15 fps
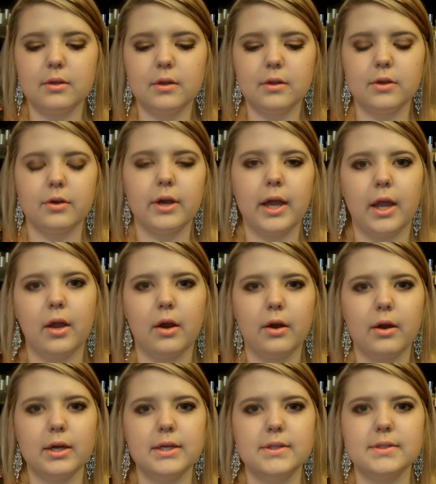your hair
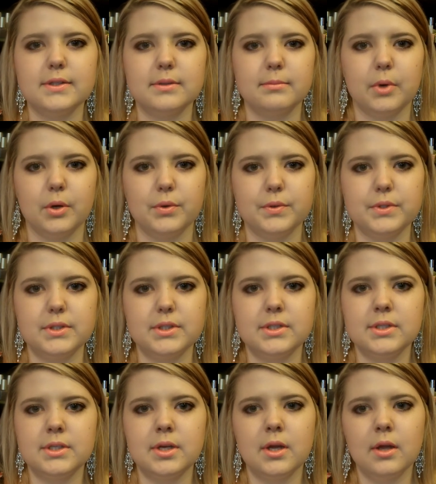is the
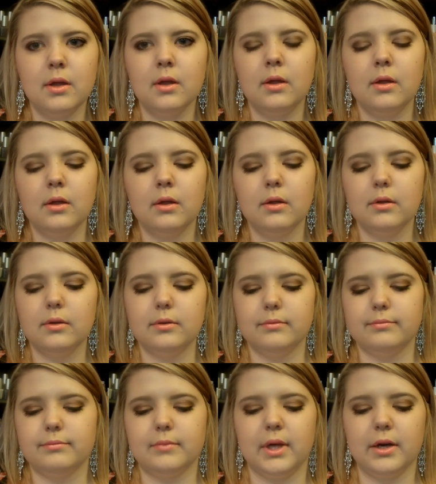most
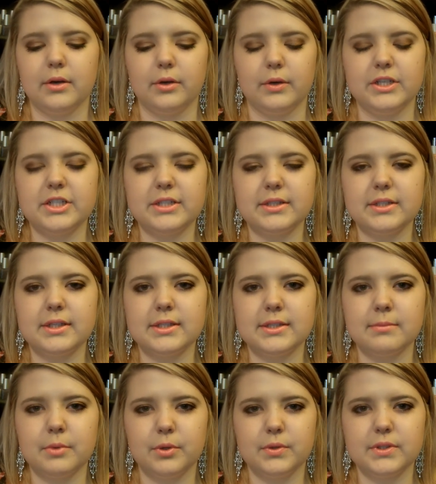I don't know, it just is the
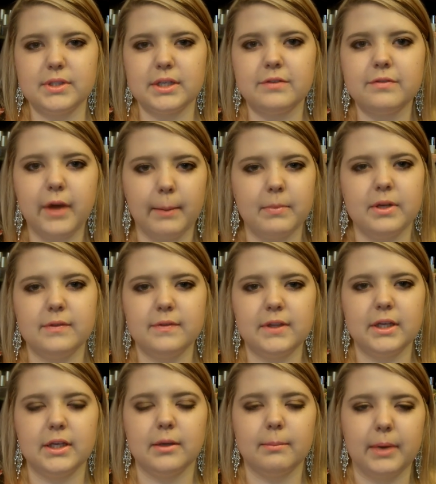most like feminine
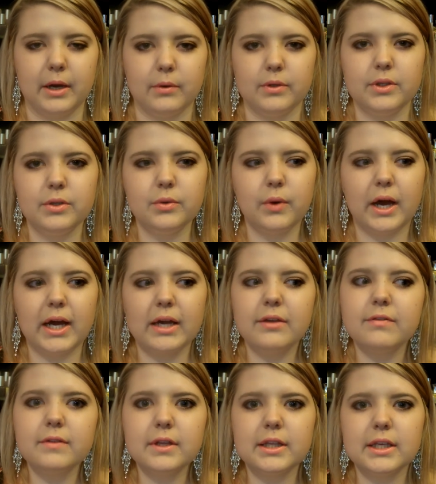thing about you. I
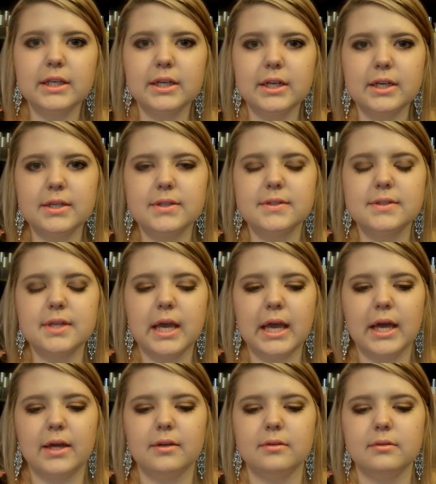feel like it is
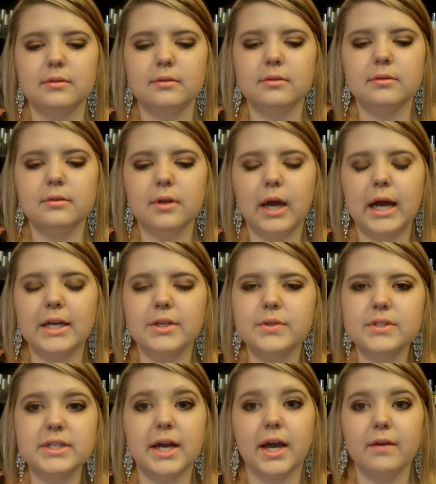and I
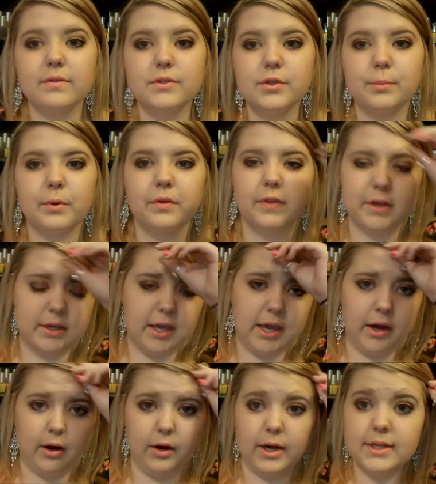used to have super thick
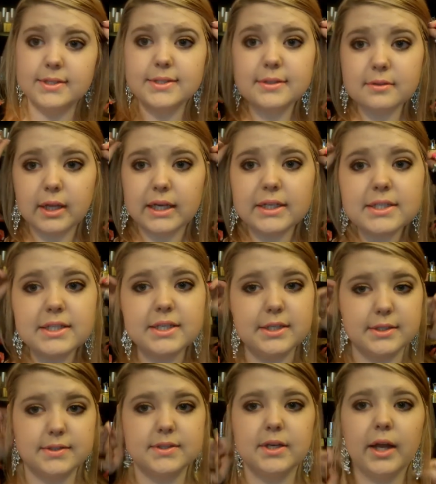hair. It's like
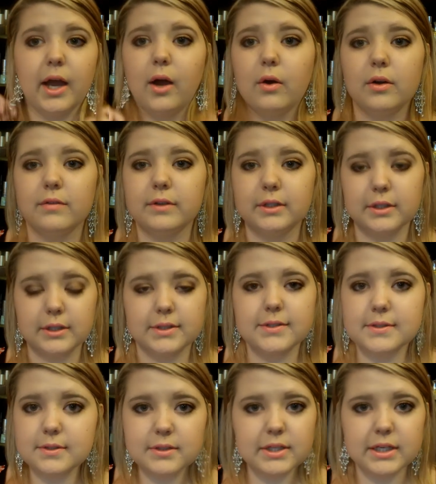teased now. If it looks
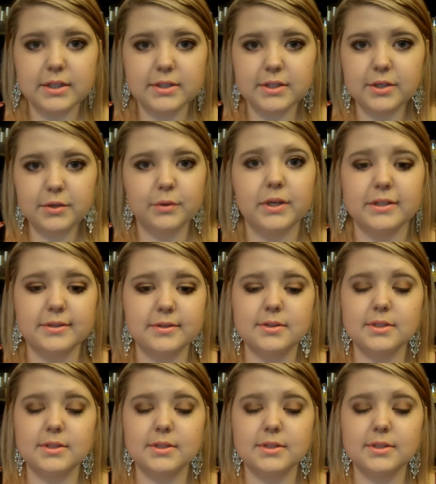thick to you, it's